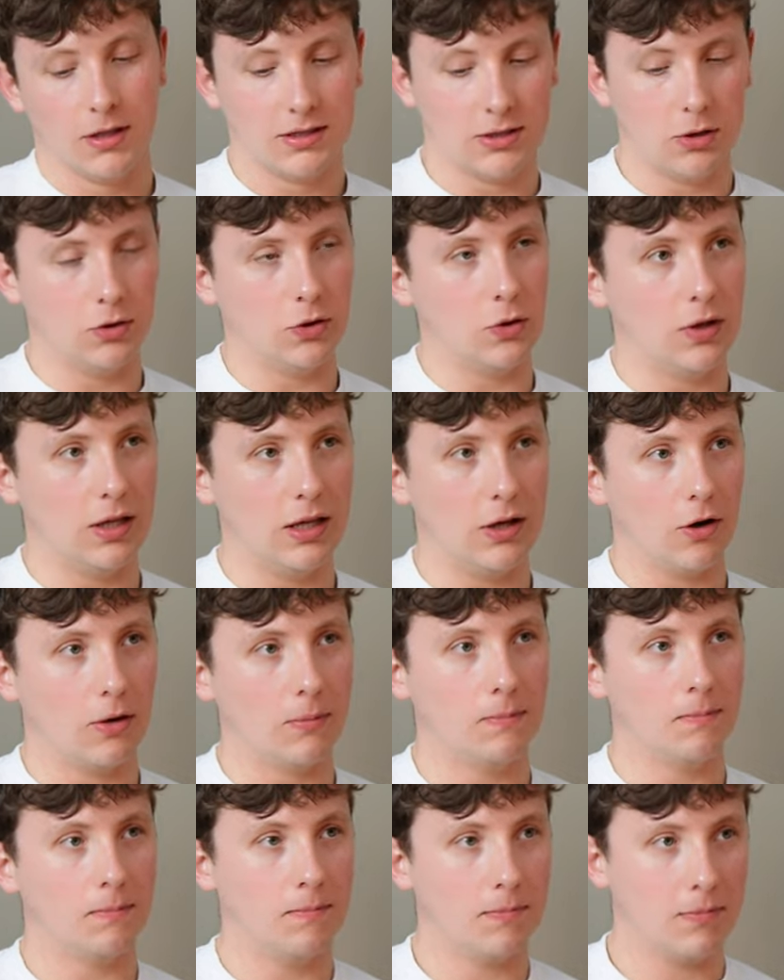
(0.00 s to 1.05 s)
still doing
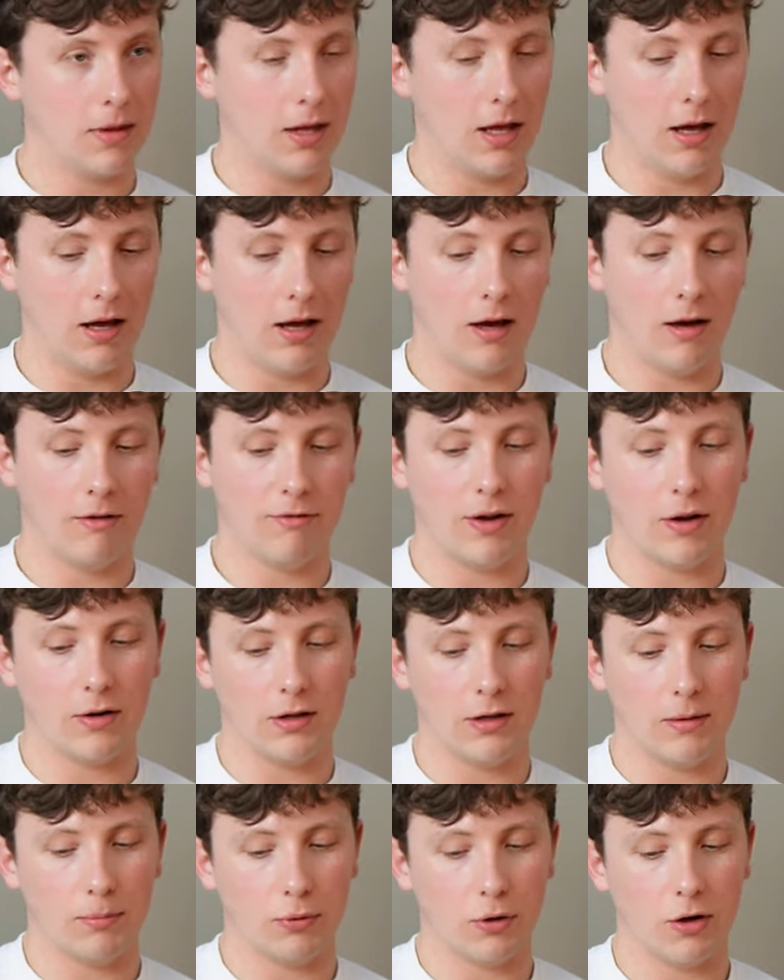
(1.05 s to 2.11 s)
e-com.
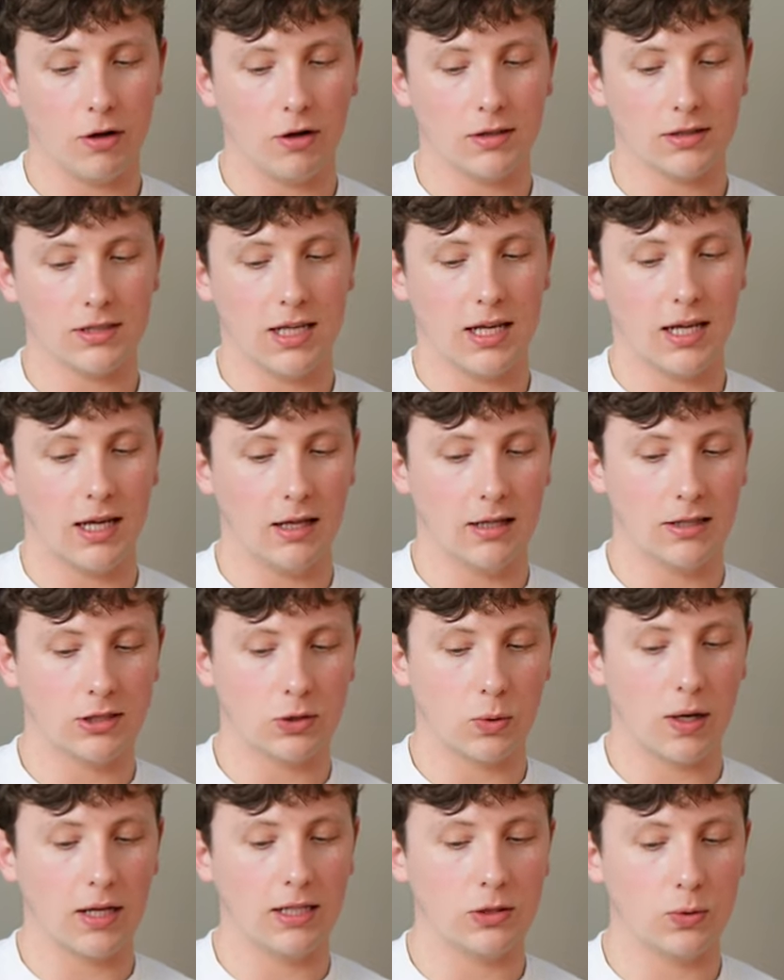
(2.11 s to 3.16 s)
Founded a product in
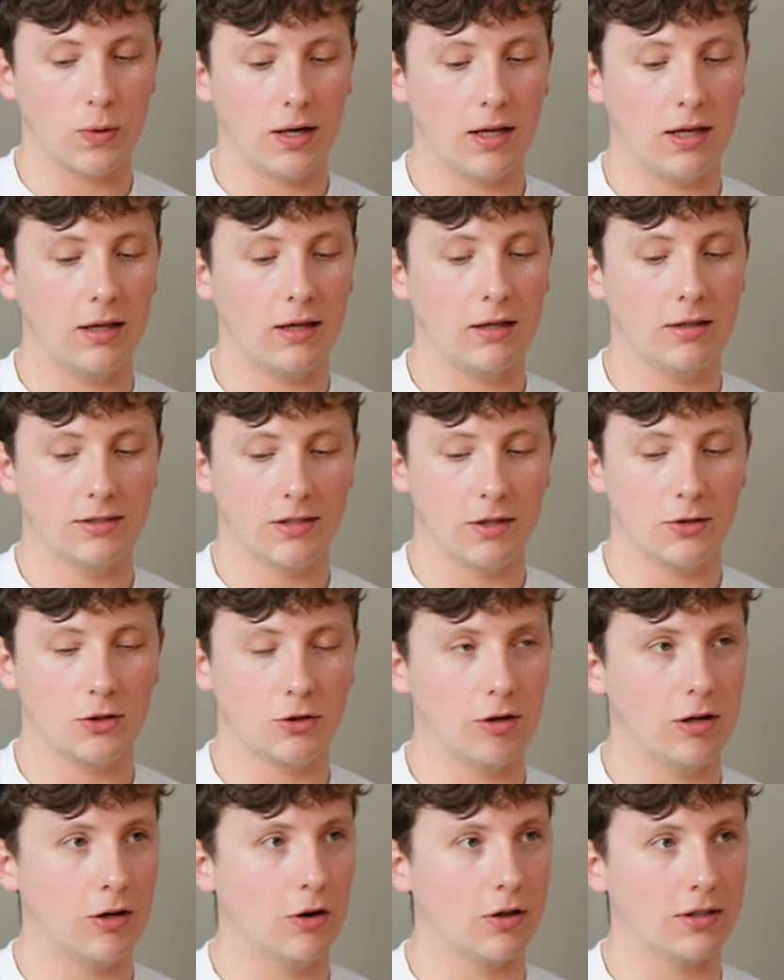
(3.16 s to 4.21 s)
2020, so
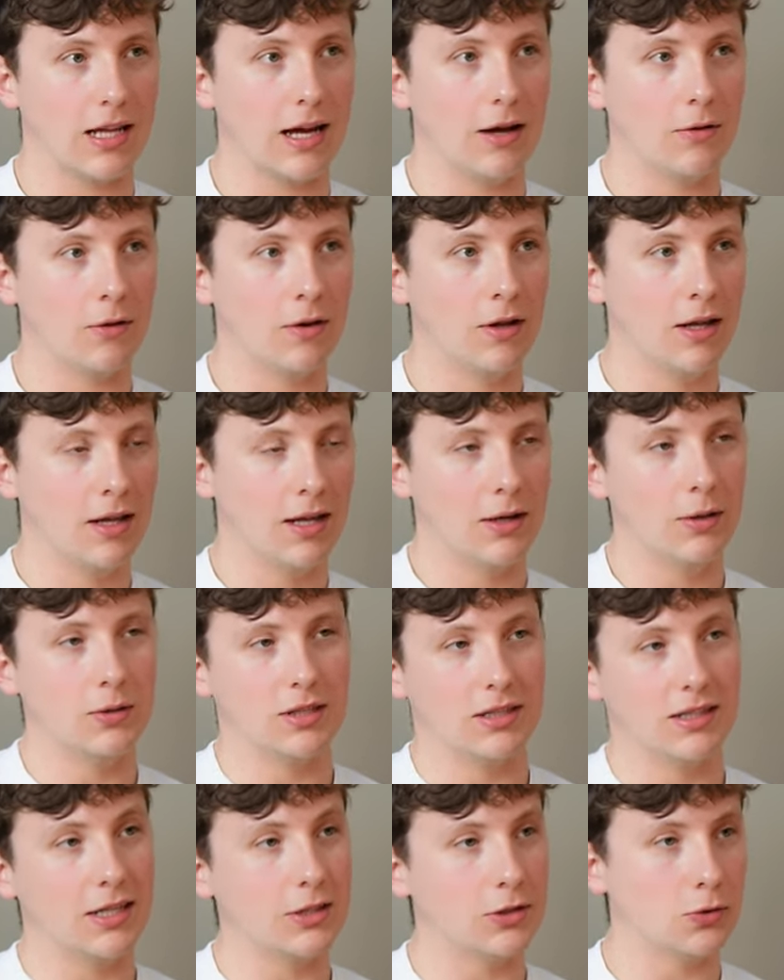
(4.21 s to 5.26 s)
during lockdown. It was
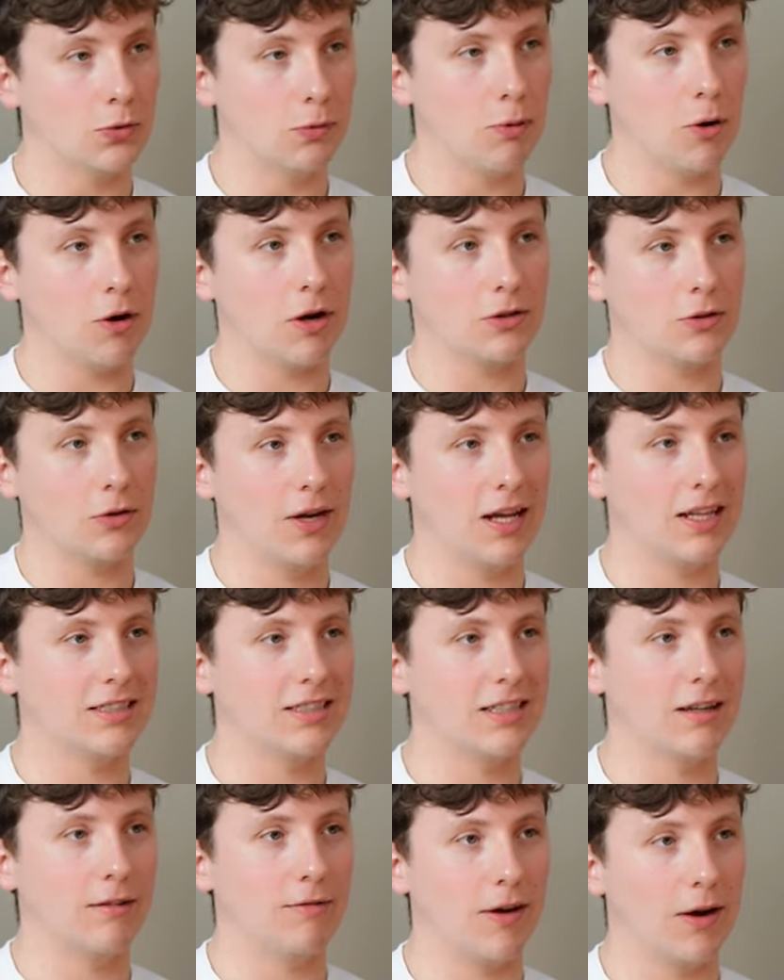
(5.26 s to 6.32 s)
a digital product on
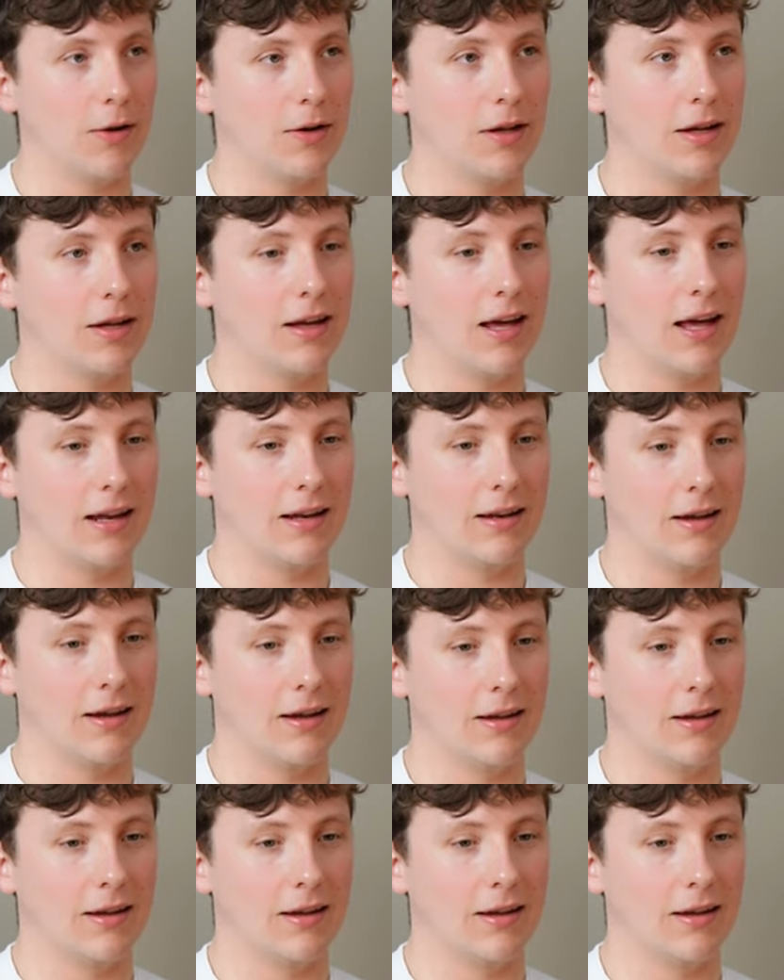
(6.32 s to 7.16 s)
Etsy, found it, and